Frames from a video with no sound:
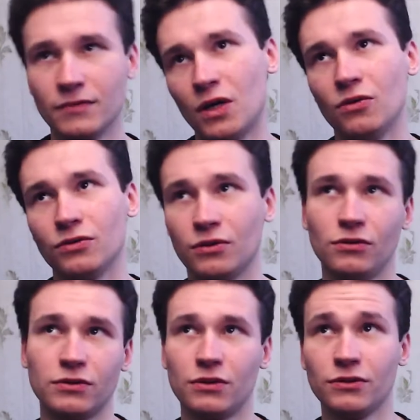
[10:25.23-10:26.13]
also,
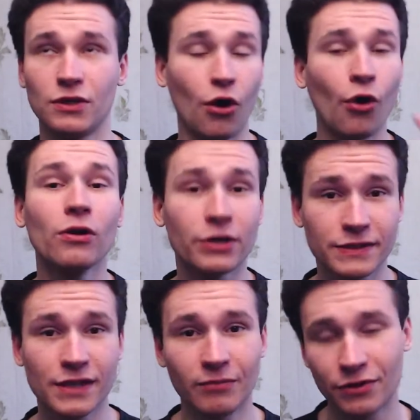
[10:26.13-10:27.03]
also, also Euler's
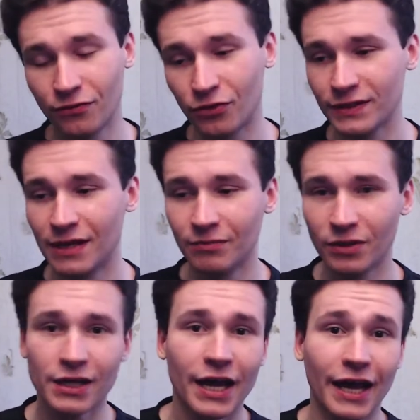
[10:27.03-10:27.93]
number, for
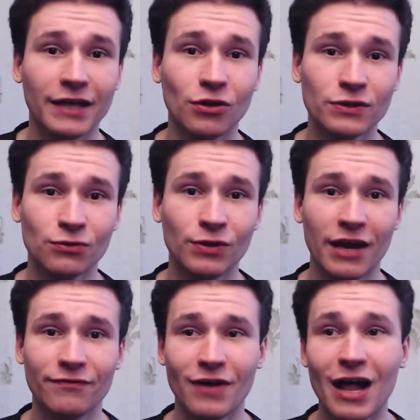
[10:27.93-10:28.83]
example, and also we
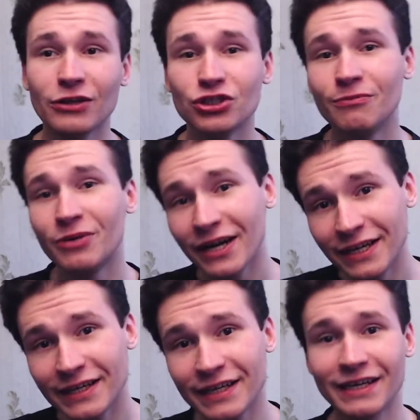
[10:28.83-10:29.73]
have
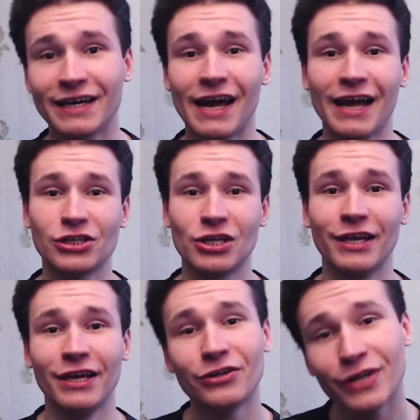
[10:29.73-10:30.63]
algebraic, uh,
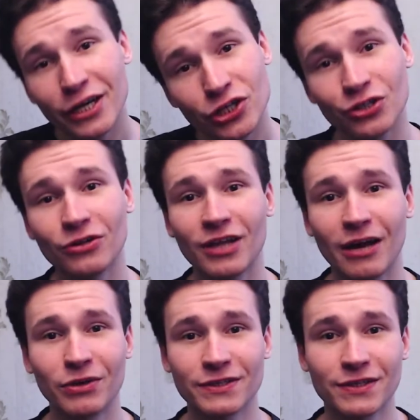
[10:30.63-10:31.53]
actually, irrational
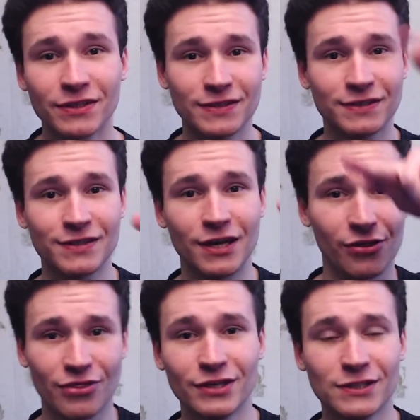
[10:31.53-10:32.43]
numbers. It is uh,
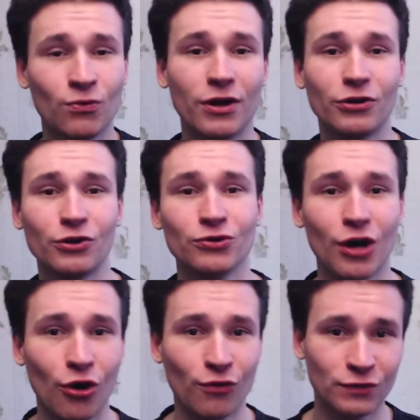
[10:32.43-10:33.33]
the square root
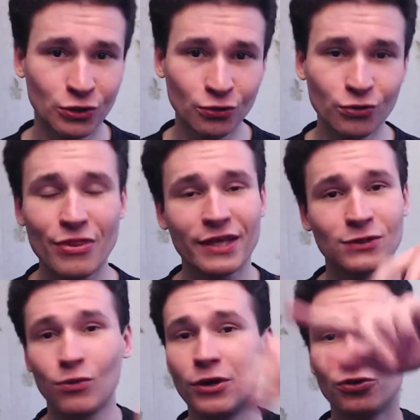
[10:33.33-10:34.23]
of 2, the
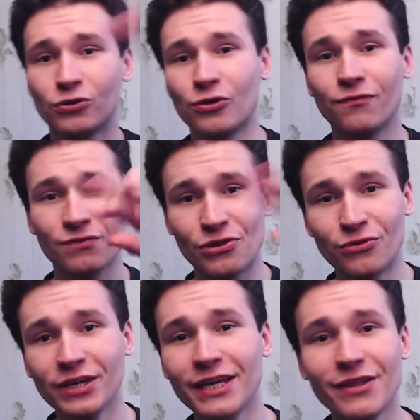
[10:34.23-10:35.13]
square root of
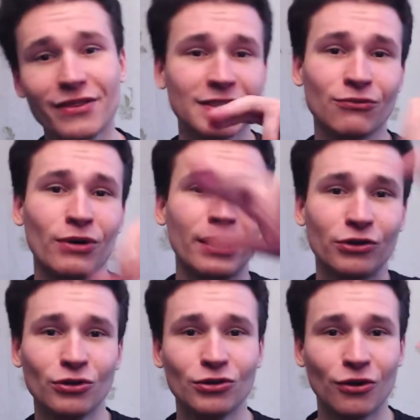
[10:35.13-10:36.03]
3, the square
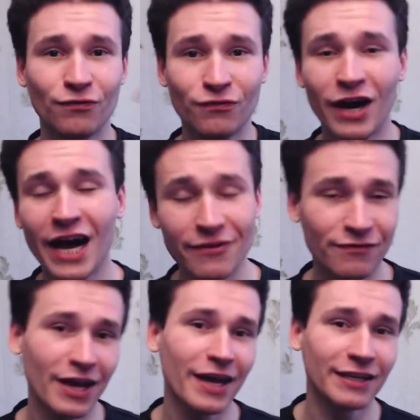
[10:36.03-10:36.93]
root of
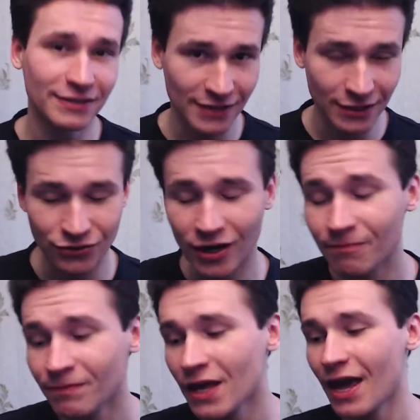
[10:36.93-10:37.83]
5, and etc.
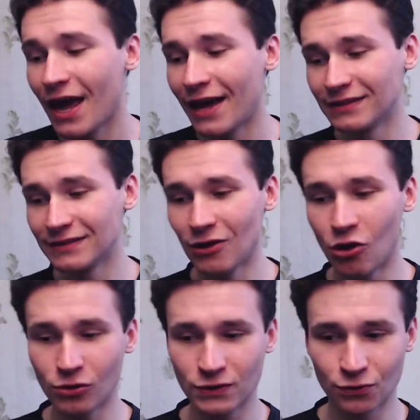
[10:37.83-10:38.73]
And
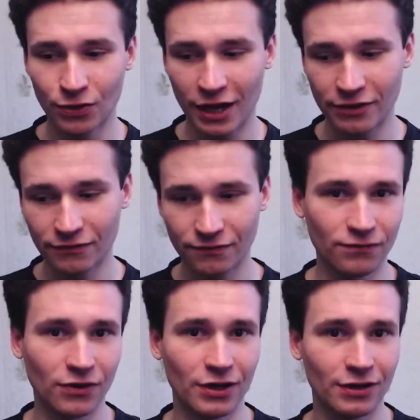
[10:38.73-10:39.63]
also we have
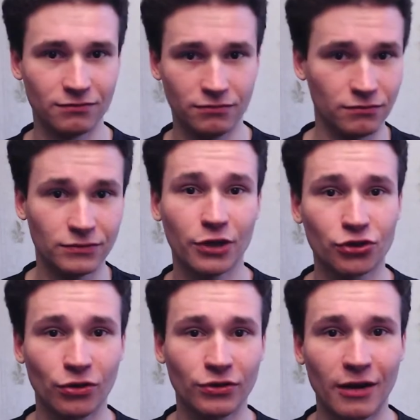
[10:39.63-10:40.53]
uh,
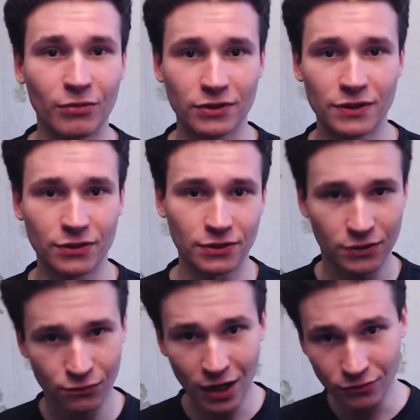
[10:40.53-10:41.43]
natural numbers it
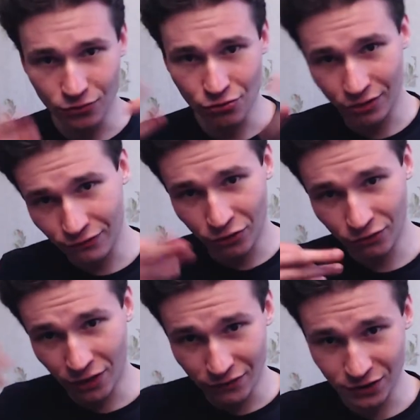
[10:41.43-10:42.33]
is 1 2 3 4
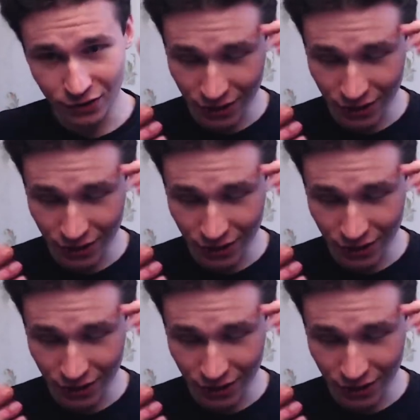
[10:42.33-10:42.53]
5 6